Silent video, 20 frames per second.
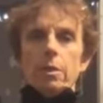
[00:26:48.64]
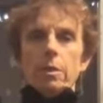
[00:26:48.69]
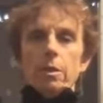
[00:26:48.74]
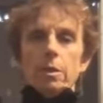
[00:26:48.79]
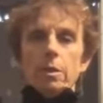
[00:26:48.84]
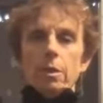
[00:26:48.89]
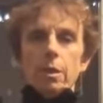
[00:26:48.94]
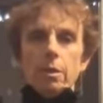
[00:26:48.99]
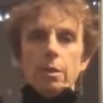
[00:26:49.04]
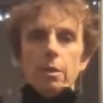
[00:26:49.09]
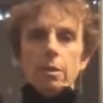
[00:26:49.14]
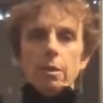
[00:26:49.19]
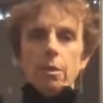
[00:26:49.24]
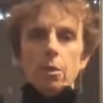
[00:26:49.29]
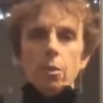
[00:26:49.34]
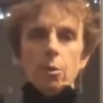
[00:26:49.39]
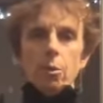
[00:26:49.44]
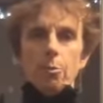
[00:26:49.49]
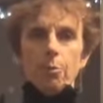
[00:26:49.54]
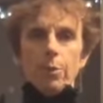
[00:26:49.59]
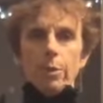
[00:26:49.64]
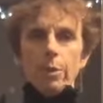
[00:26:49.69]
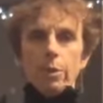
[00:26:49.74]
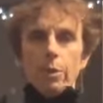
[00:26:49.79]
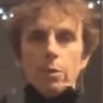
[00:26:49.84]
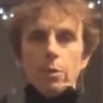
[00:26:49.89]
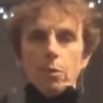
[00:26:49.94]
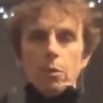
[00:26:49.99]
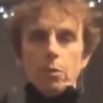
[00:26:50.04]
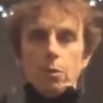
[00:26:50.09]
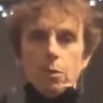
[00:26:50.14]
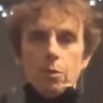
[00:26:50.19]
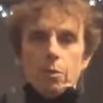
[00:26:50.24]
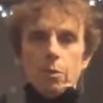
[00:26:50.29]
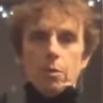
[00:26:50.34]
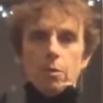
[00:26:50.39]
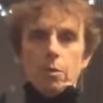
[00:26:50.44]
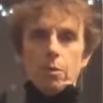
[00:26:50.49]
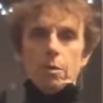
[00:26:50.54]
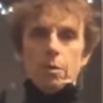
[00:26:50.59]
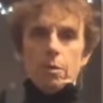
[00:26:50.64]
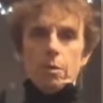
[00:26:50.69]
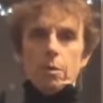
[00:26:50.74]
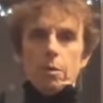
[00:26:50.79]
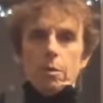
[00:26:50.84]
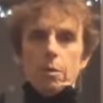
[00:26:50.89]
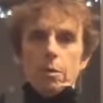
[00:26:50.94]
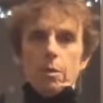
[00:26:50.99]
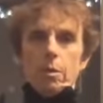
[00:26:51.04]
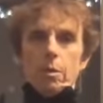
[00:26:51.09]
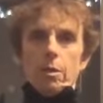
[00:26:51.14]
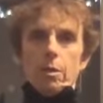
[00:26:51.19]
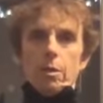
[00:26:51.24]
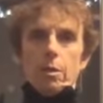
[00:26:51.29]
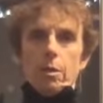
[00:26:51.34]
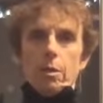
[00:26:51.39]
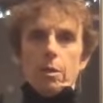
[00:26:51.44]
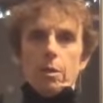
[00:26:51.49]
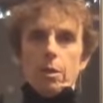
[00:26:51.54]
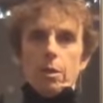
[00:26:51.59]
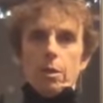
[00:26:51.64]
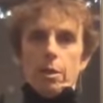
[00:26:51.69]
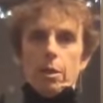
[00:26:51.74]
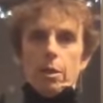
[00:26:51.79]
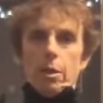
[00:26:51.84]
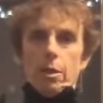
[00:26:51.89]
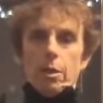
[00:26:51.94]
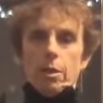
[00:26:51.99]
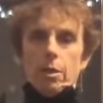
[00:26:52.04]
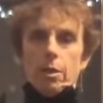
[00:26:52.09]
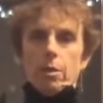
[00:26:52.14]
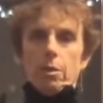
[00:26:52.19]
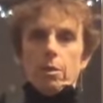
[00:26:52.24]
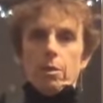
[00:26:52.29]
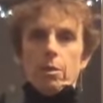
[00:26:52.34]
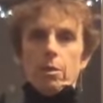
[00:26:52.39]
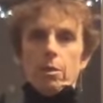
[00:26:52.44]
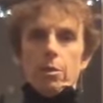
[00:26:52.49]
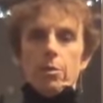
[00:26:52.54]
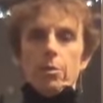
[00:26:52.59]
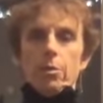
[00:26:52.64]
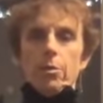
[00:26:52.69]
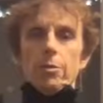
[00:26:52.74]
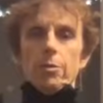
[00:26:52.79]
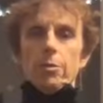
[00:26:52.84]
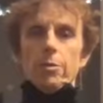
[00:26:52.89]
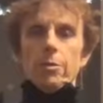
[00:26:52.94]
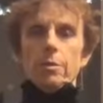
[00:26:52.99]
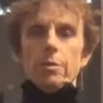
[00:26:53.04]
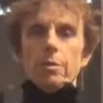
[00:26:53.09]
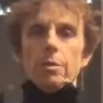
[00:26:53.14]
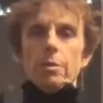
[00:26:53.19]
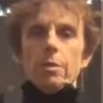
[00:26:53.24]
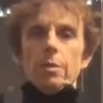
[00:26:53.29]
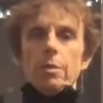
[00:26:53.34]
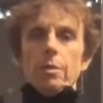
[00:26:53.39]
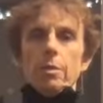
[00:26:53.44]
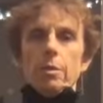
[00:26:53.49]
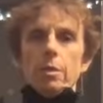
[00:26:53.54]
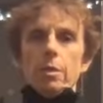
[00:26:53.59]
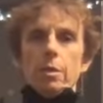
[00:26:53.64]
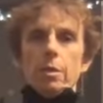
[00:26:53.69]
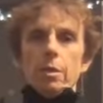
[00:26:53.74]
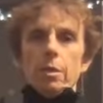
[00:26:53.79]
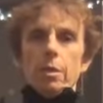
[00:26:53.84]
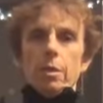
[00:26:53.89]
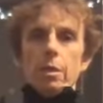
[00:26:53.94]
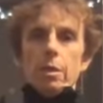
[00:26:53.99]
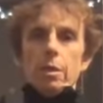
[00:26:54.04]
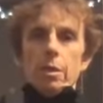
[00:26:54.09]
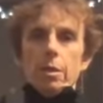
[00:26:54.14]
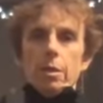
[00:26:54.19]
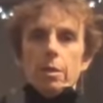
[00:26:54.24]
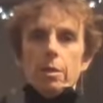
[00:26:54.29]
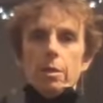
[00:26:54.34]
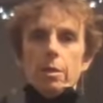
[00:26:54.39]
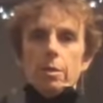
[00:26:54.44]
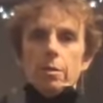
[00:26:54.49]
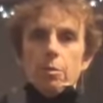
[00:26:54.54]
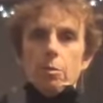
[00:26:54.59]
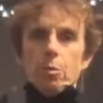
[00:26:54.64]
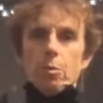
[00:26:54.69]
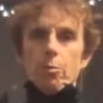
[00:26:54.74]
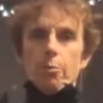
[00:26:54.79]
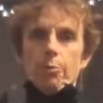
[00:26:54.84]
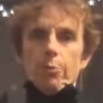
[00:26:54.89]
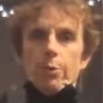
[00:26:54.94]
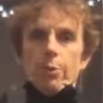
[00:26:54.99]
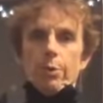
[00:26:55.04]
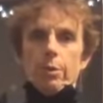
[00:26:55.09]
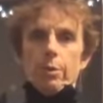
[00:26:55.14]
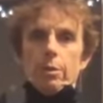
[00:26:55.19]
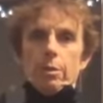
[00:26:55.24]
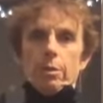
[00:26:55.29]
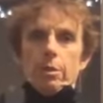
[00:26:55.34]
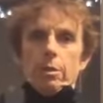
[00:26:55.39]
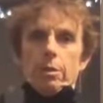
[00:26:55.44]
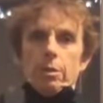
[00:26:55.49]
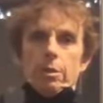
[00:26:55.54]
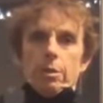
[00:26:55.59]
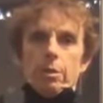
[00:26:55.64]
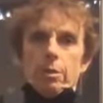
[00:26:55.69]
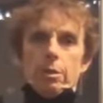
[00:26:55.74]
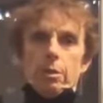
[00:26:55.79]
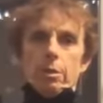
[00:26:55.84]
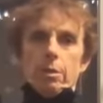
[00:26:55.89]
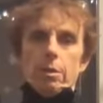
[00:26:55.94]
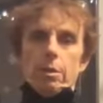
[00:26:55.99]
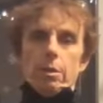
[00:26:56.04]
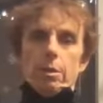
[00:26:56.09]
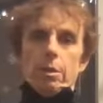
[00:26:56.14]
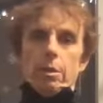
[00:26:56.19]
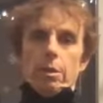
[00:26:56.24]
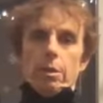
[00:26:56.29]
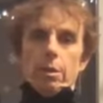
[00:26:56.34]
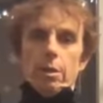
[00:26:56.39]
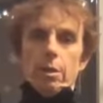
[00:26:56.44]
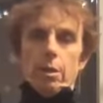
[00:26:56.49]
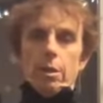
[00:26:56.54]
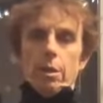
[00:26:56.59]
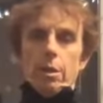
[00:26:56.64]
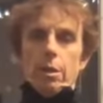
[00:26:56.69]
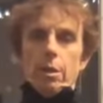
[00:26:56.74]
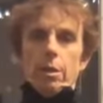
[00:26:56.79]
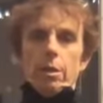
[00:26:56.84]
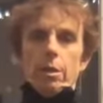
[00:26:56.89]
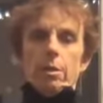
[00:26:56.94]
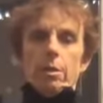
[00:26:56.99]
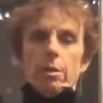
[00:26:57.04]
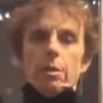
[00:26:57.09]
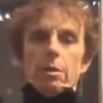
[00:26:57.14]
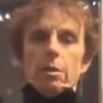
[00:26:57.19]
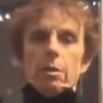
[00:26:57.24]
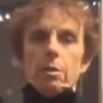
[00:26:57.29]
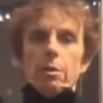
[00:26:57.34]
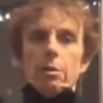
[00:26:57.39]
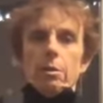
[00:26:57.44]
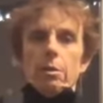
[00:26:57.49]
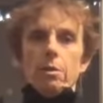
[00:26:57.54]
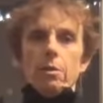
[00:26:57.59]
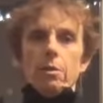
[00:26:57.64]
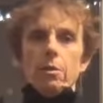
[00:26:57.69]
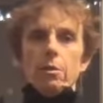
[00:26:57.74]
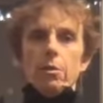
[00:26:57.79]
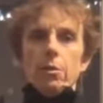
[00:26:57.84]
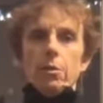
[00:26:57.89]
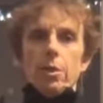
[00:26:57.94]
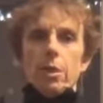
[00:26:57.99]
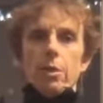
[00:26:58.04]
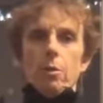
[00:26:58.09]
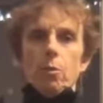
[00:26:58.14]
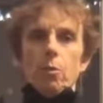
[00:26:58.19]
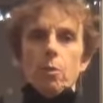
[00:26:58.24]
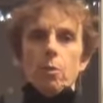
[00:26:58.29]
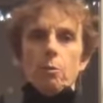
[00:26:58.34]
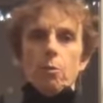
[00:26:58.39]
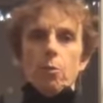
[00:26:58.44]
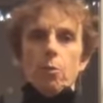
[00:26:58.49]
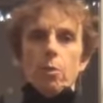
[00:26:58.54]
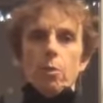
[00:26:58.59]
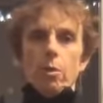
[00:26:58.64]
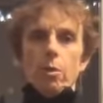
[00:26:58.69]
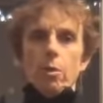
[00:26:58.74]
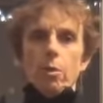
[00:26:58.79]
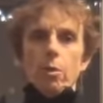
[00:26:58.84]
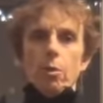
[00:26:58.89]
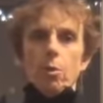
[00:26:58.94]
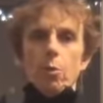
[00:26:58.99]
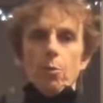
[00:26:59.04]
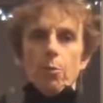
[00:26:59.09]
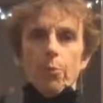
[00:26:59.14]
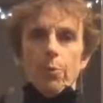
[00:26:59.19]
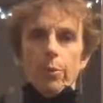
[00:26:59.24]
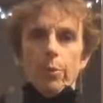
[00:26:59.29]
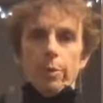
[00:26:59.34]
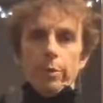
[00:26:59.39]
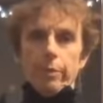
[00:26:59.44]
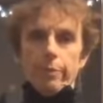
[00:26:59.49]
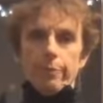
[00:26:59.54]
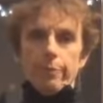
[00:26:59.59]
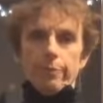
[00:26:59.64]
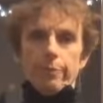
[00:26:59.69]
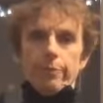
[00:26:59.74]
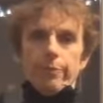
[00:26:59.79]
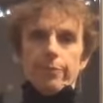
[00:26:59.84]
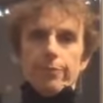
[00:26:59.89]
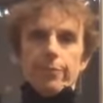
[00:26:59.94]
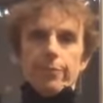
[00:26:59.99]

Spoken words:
Inhale, open the door, and close, and open, and close, and one more, open,